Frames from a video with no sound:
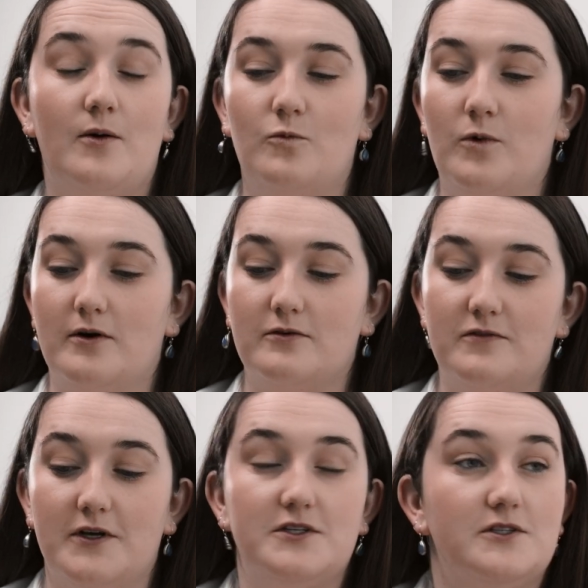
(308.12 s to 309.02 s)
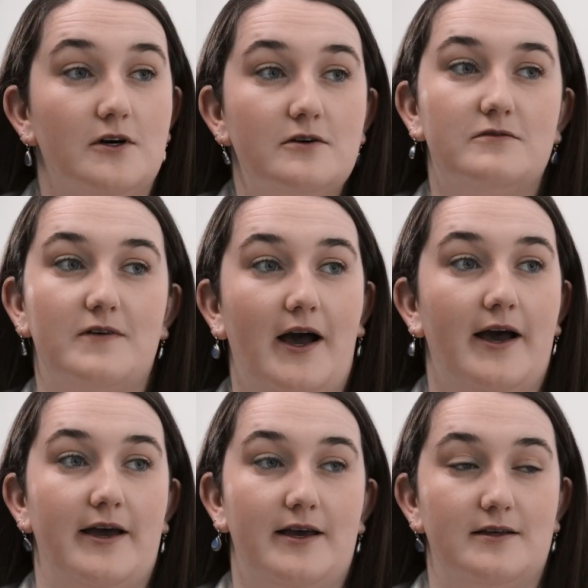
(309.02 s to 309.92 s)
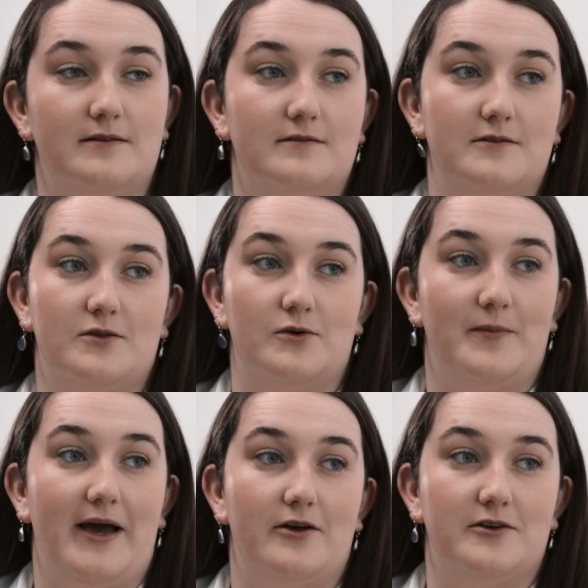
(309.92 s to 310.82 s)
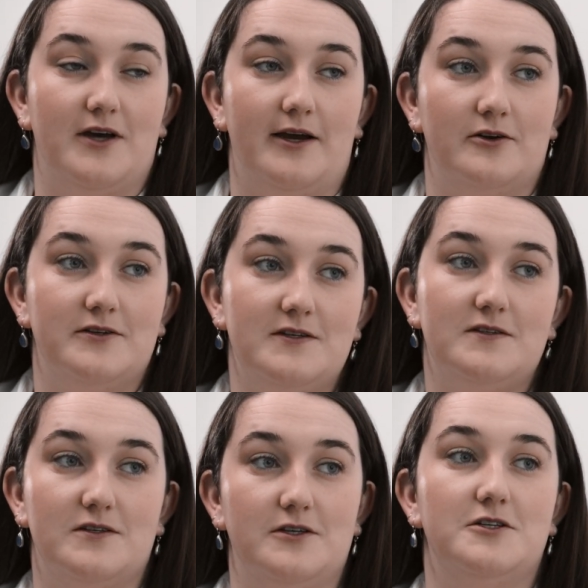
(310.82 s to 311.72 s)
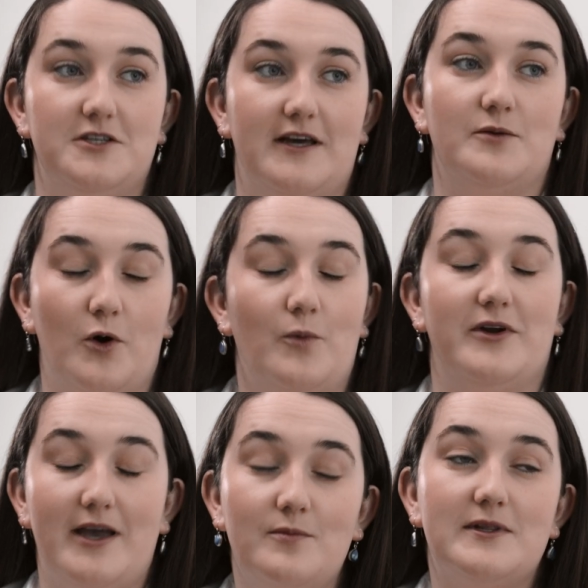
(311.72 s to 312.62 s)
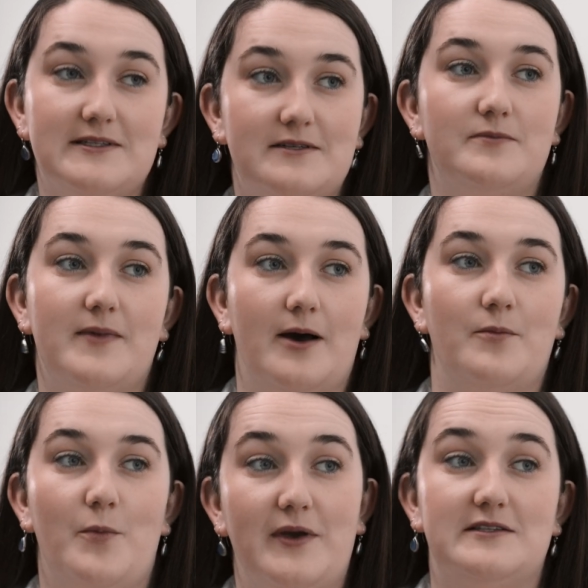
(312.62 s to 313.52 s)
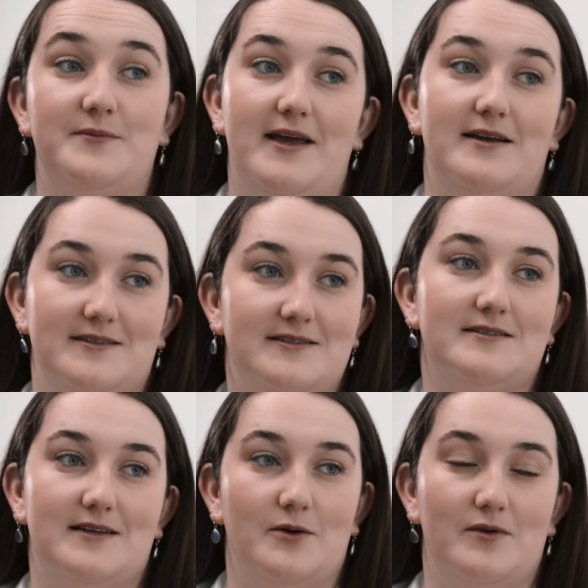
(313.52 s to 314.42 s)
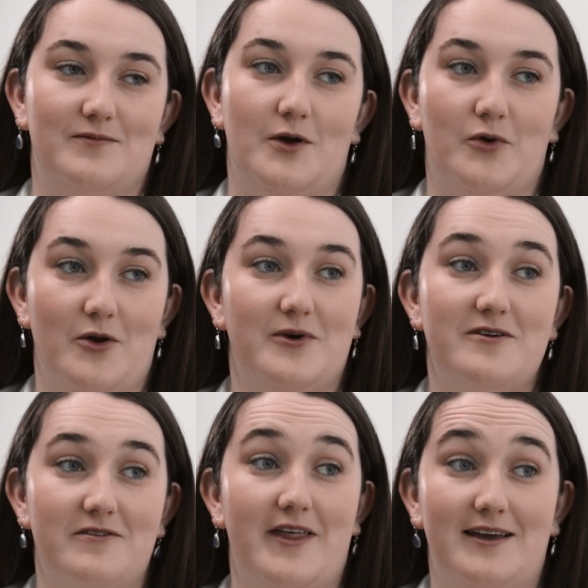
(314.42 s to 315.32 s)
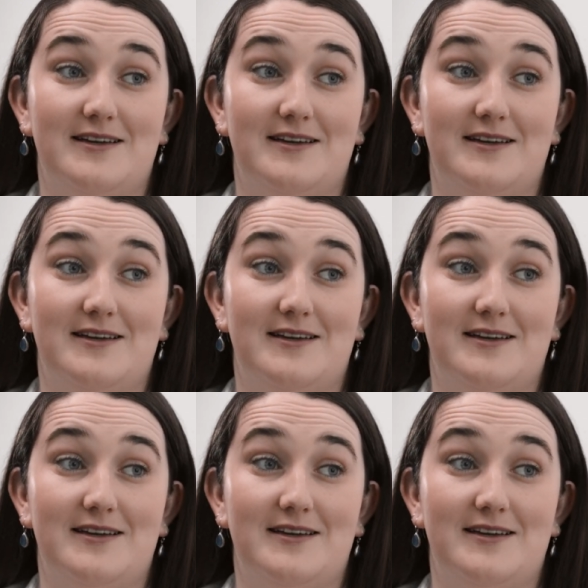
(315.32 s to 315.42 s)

Well, first off, I thought about her diagnosis. So she had pulmonary embolism. Apixaban is appropriate for that